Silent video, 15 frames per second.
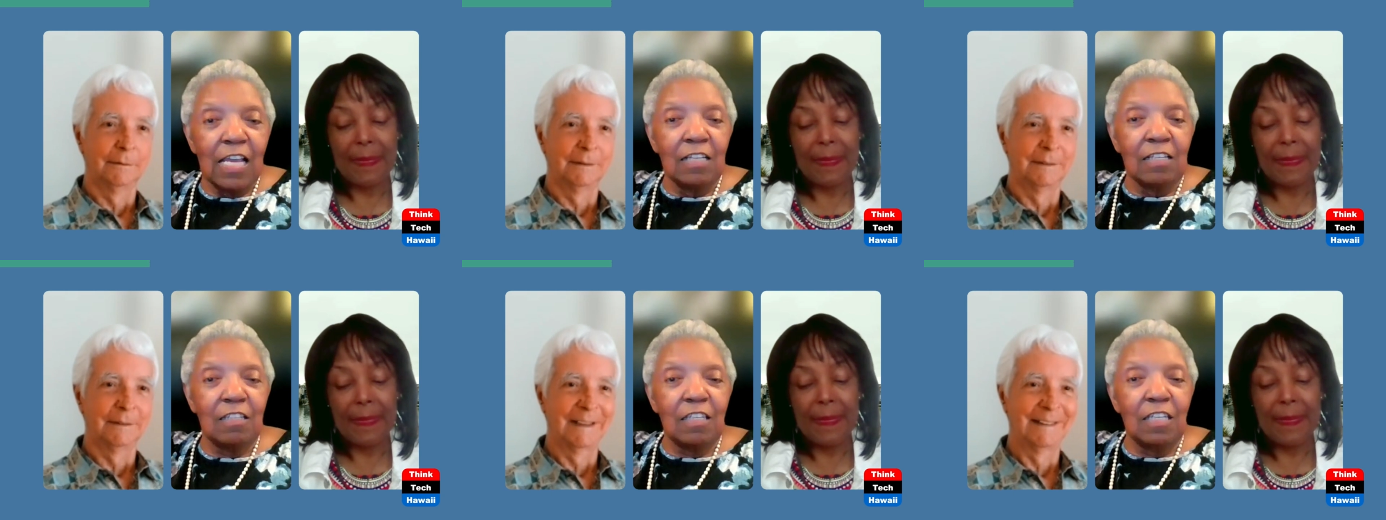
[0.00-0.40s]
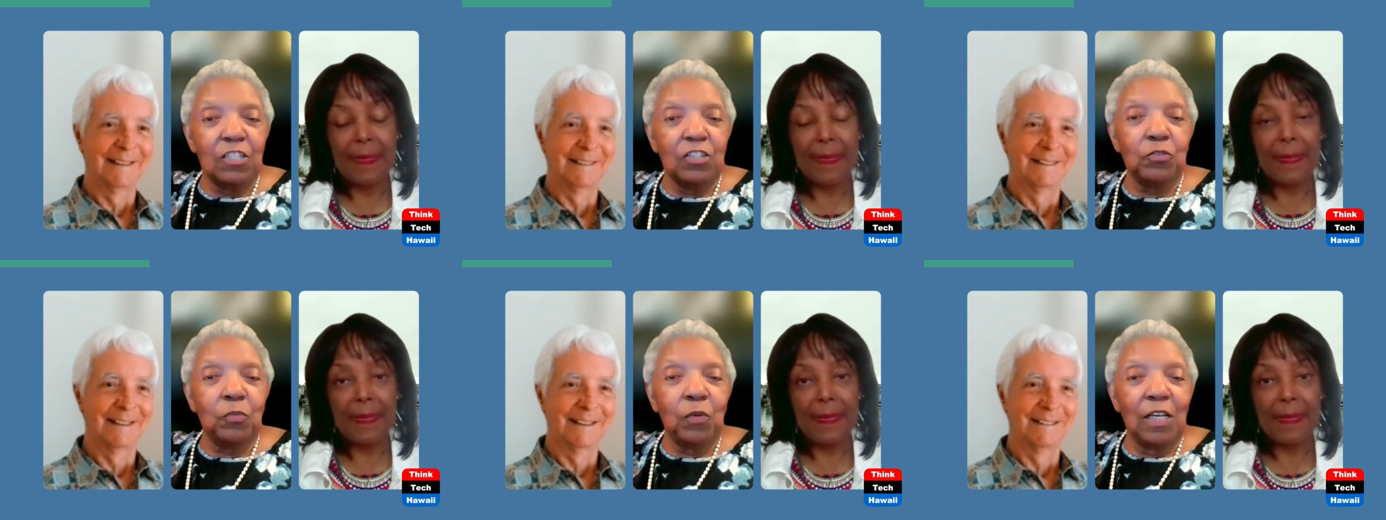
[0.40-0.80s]
Speaker 1: in
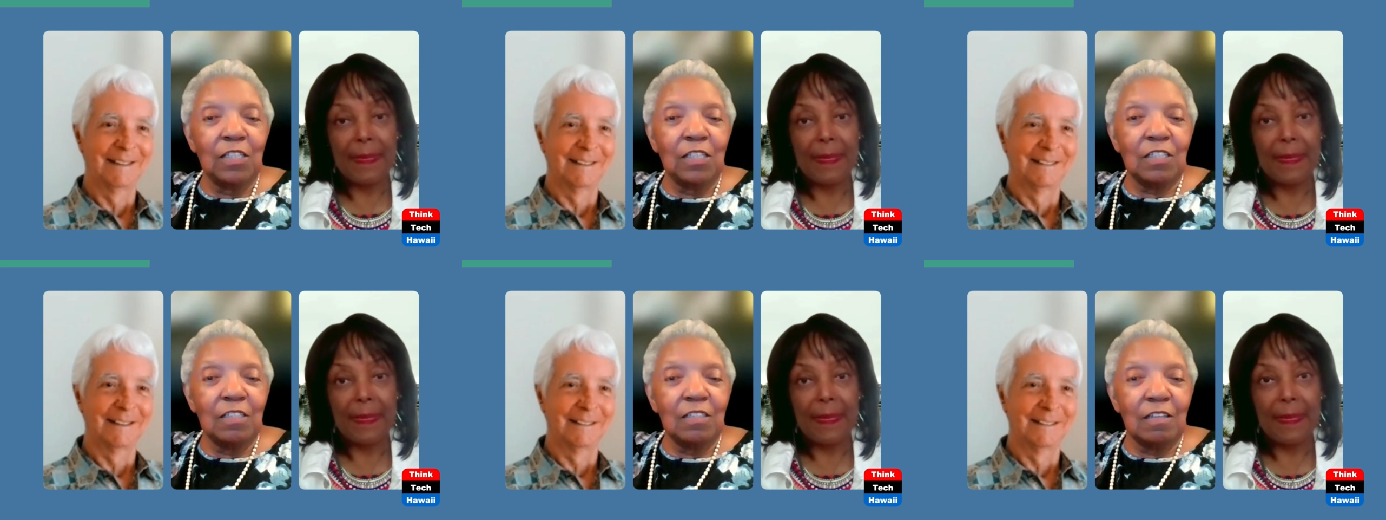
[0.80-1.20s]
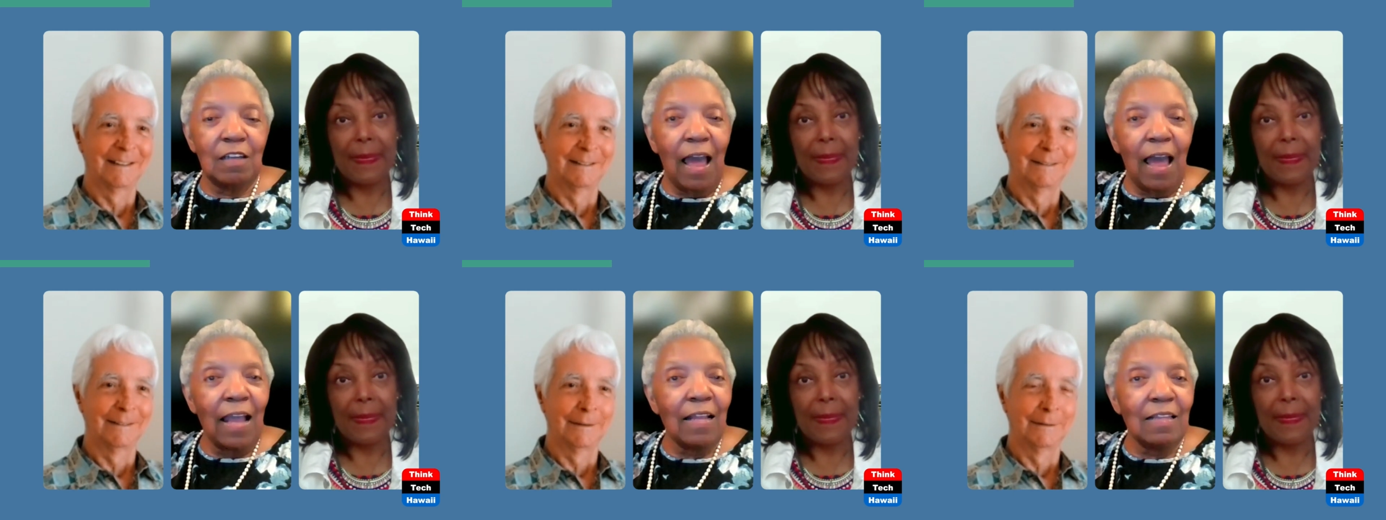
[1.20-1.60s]
situations
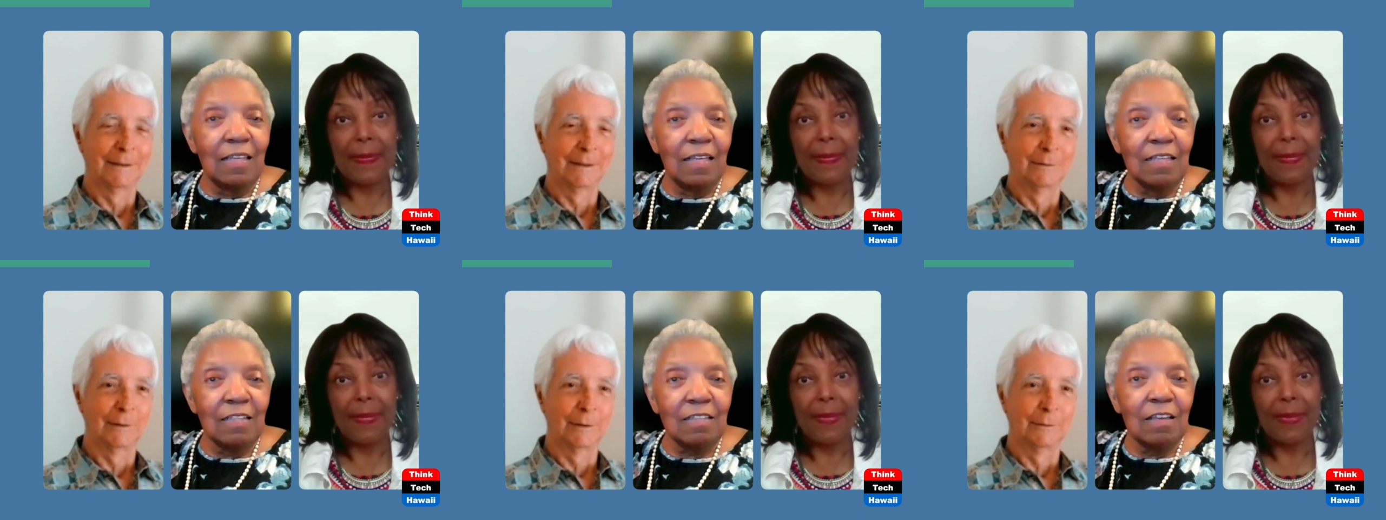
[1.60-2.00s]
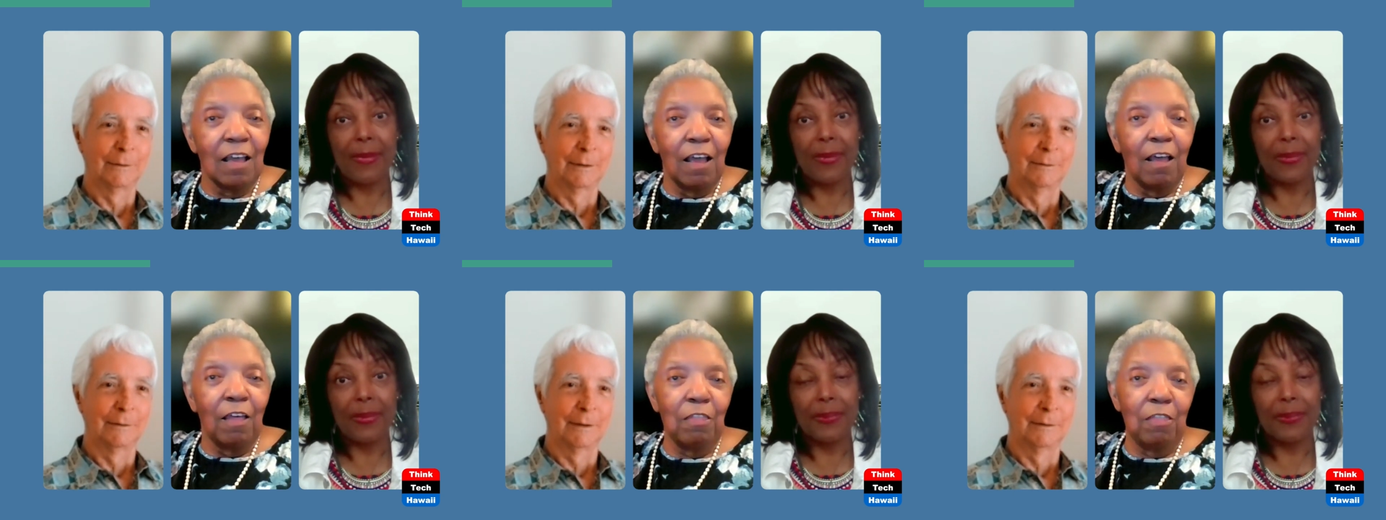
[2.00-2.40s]
like this
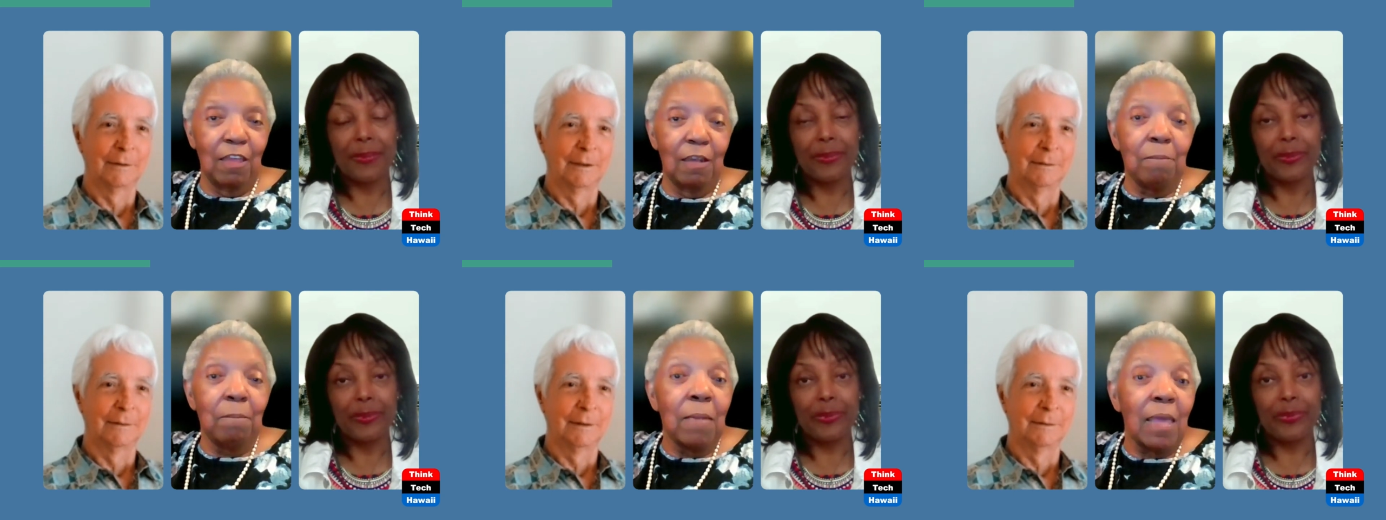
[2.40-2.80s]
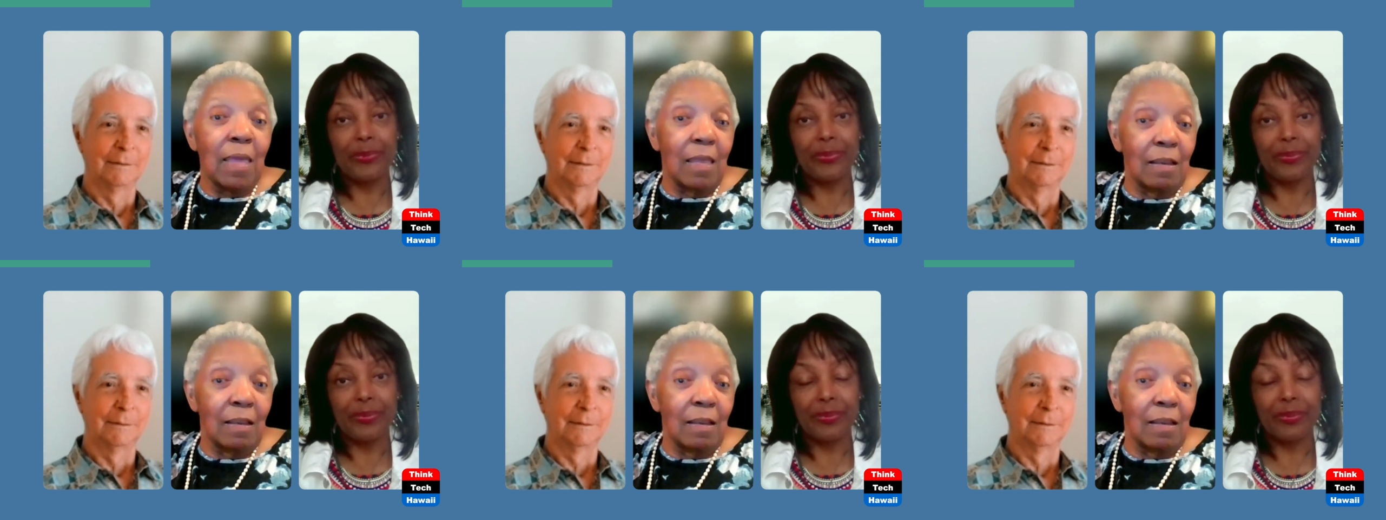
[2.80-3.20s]
than
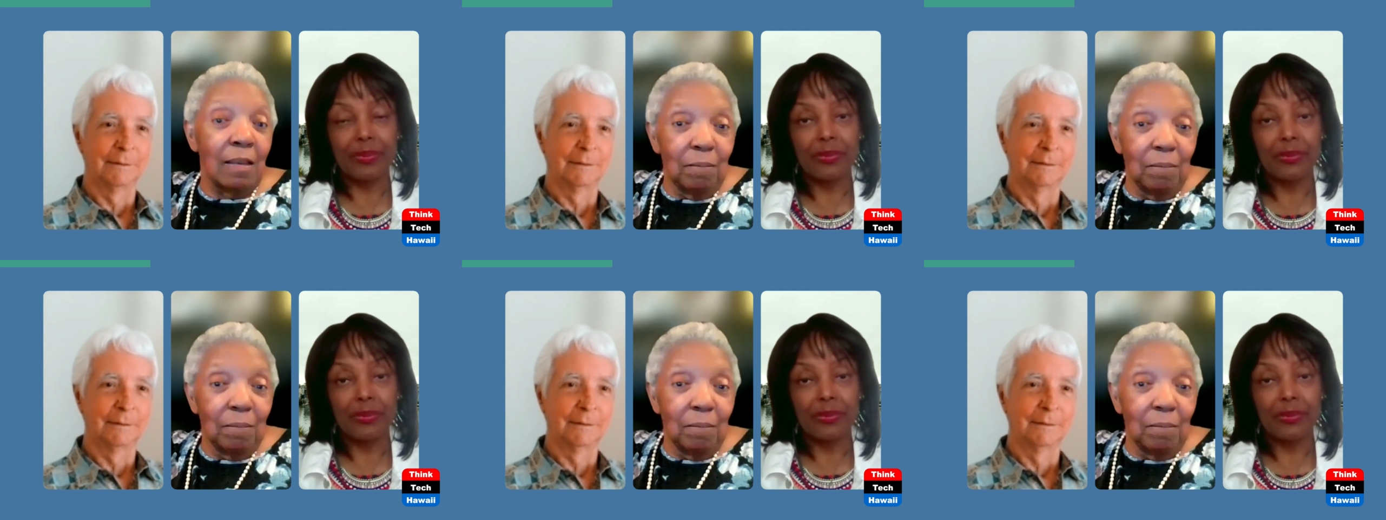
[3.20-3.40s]
men.